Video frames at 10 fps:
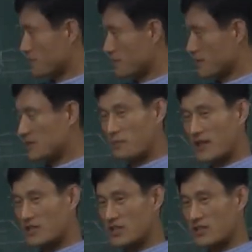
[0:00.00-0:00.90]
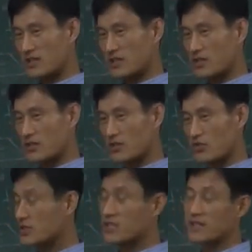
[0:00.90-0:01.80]
mismatch, you
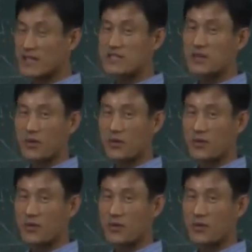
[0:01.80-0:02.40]
still get 0.